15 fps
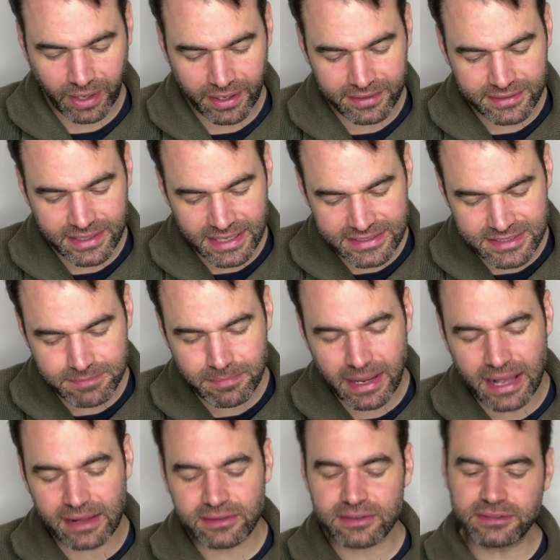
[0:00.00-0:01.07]
It gets
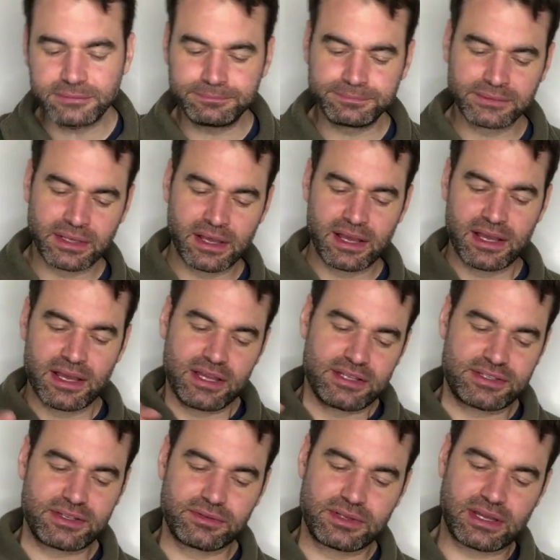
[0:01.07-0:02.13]
milder,
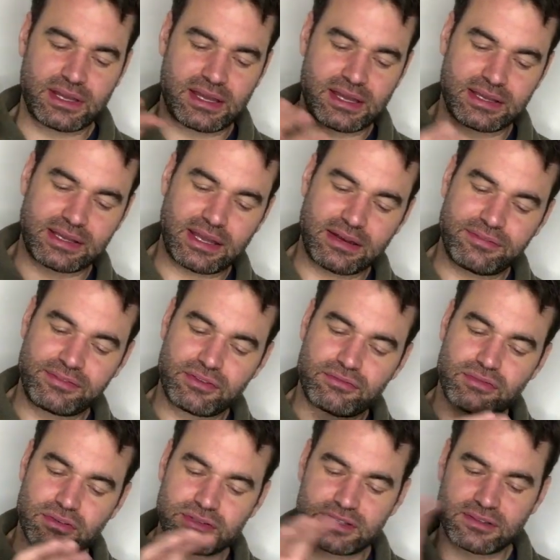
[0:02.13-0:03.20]
so the kind of the
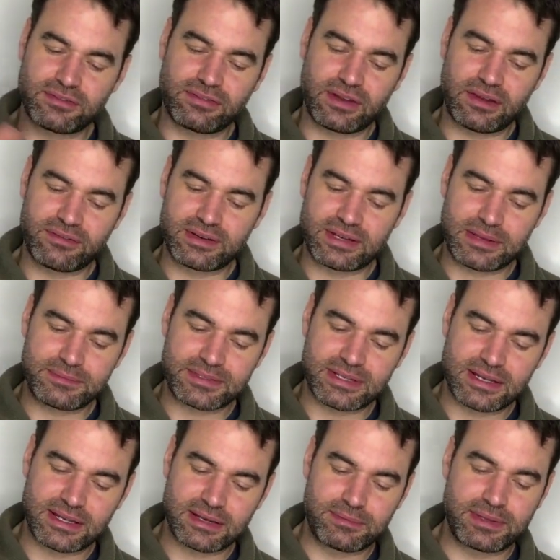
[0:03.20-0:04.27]
roasted flavor dims a
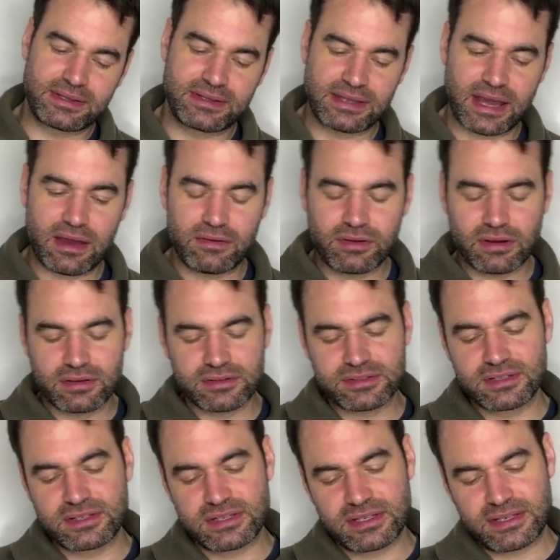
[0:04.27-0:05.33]
little bit down.
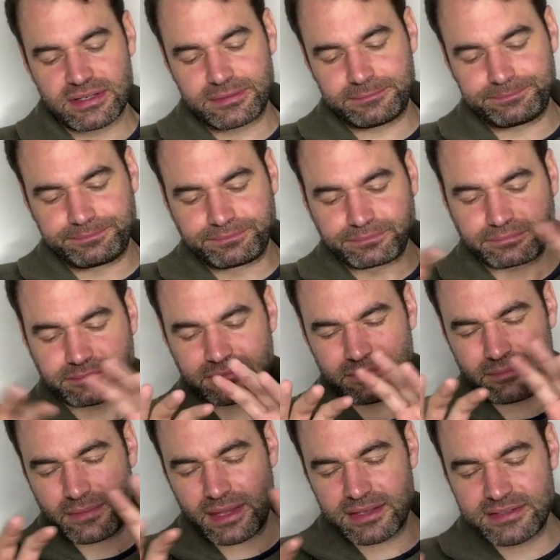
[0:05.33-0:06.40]
Also the
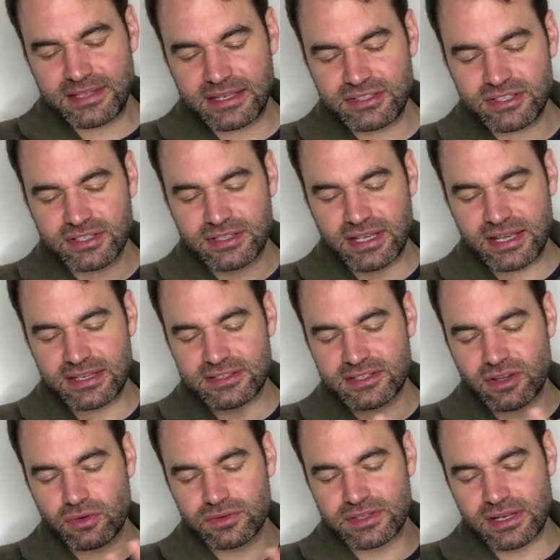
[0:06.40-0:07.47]
sencha taste
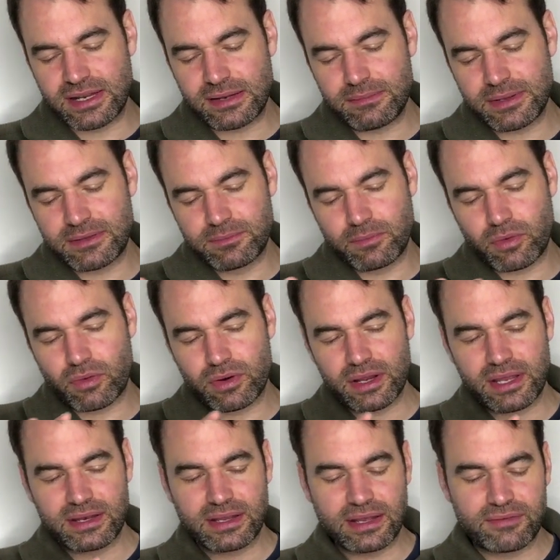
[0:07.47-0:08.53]
goes a little bit more
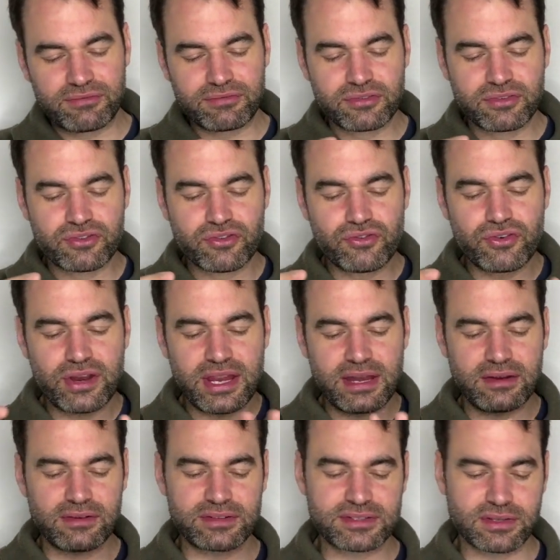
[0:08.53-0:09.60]
in a
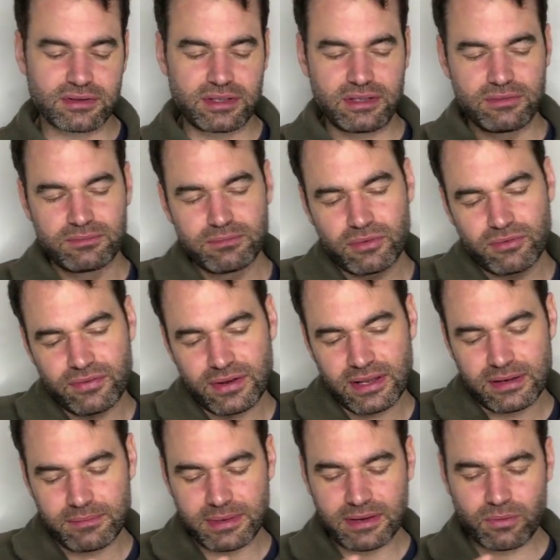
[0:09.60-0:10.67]
greener, so you move a
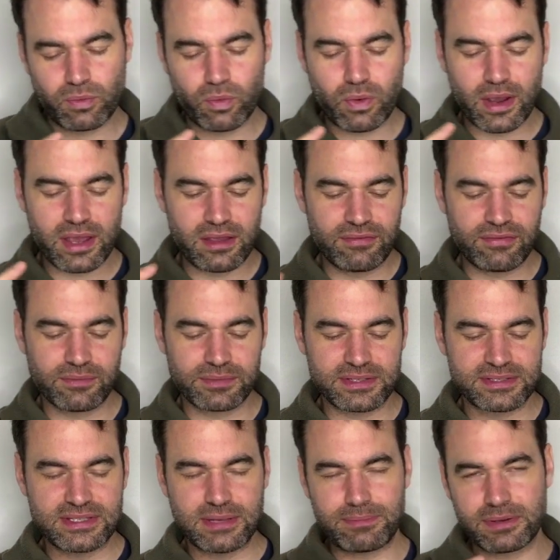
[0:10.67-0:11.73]
little bit away from
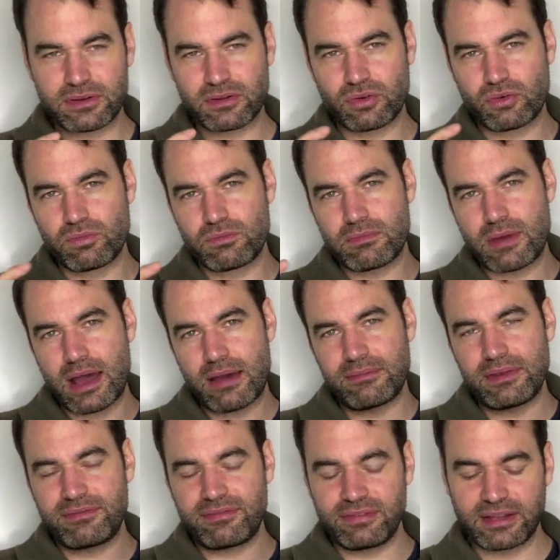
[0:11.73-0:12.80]
this typical
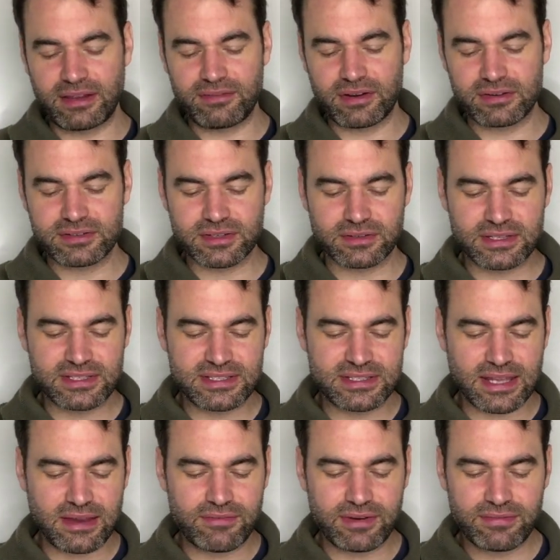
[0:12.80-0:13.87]
umami flavor, so this
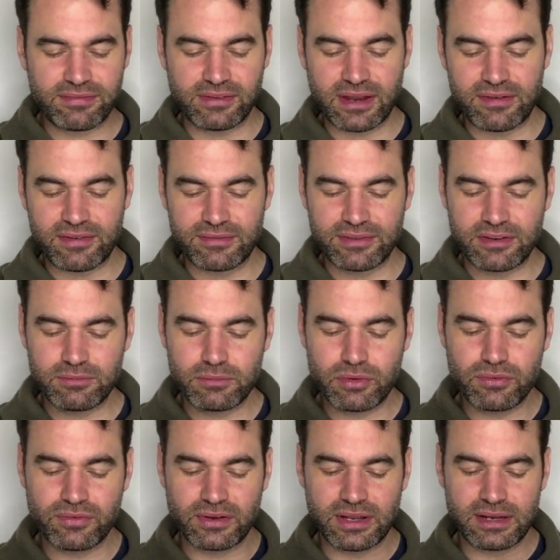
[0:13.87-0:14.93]
savory flavor, and you
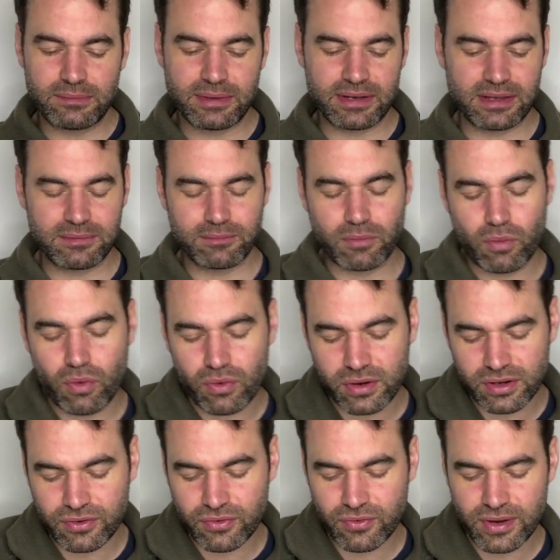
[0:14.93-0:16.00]
move a little bit in more
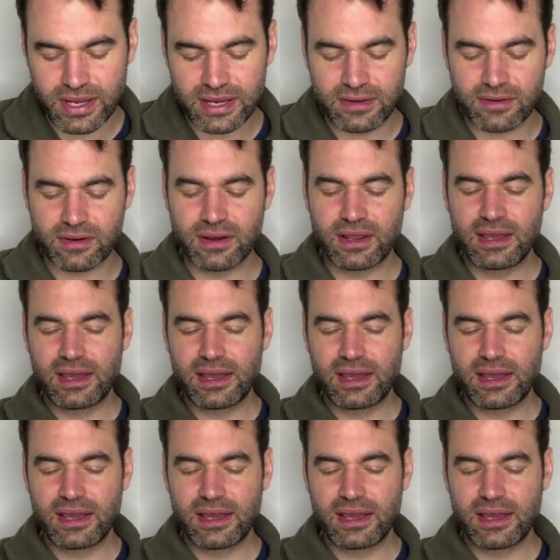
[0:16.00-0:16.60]
greener.